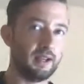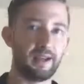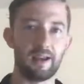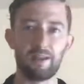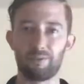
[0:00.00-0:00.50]

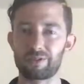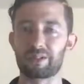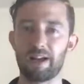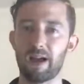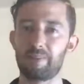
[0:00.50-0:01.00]
And what's going
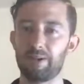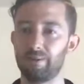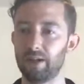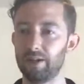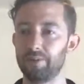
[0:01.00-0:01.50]
to
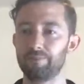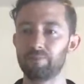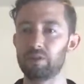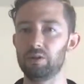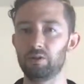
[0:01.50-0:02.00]
happen,
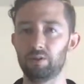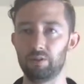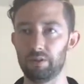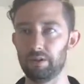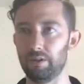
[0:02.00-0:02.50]

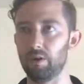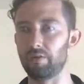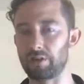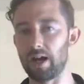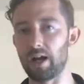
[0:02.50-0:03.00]
you,
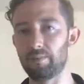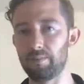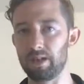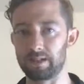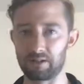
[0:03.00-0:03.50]
over time,
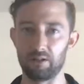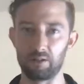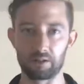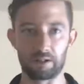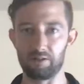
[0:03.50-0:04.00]
it's going to
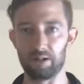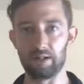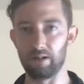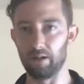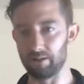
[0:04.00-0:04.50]
look like you
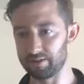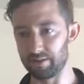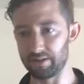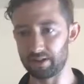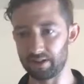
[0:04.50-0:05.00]
did
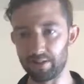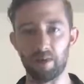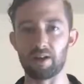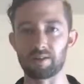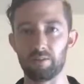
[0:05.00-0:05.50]
something
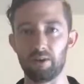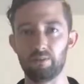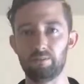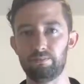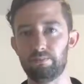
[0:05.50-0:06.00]
impossible,
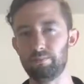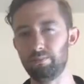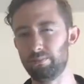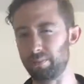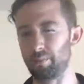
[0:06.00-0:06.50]

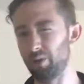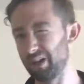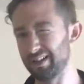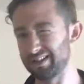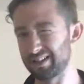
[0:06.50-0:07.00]
but
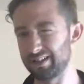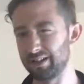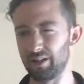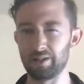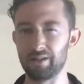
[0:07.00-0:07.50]
realistically
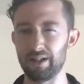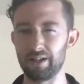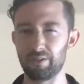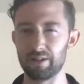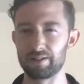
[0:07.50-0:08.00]
all you did
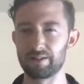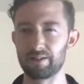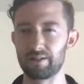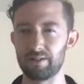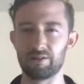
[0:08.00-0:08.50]
was
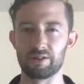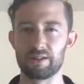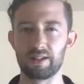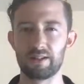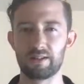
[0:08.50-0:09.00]
you just
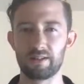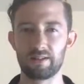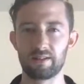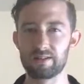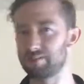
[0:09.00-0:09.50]
did
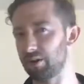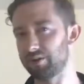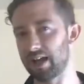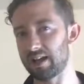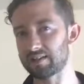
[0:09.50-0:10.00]
the small
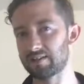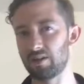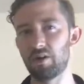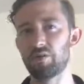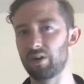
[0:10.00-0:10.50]
tasks
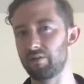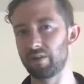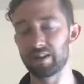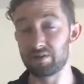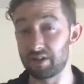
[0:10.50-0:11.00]
over and over
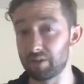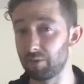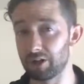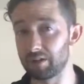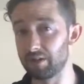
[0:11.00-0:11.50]
that you didn't
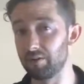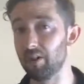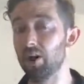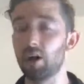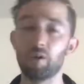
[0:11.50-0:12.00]
want to
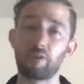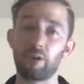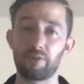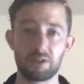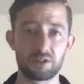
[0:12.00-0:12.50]
do over and
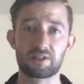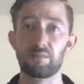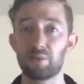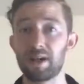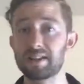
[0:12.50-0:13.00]
over. You just
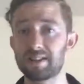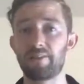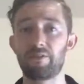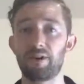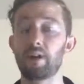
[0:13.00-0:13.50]
embraced
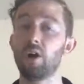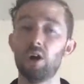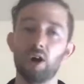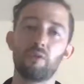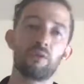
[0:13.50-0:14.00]
suffering
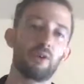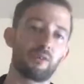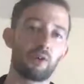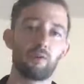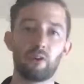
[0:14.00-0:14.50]
over and
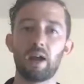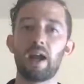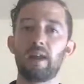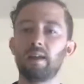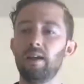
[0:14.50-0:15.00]
over and over.
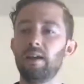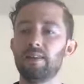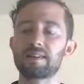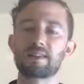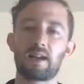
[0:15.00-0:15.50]
And
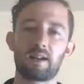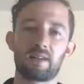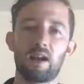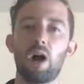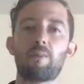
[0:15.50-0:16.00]
this is kind of
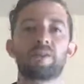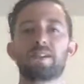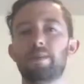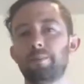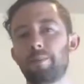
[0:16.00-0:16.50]
the
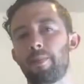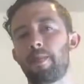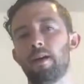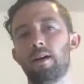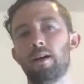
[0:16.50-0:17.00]
opposite
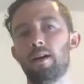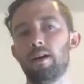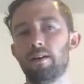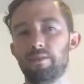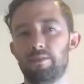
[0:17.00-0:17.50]

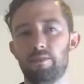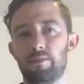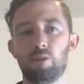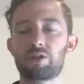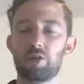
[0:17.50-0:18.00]
of
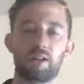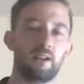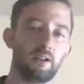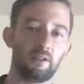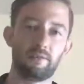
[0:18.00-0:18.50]
what you'll
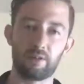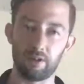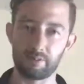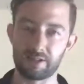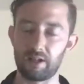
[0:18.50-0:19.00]
hear
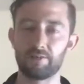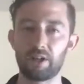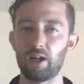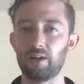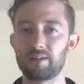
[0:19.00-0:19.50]
from
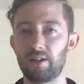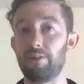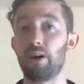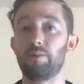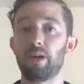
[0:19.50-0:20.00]

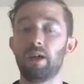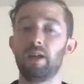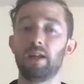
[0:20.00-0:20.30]
self-help.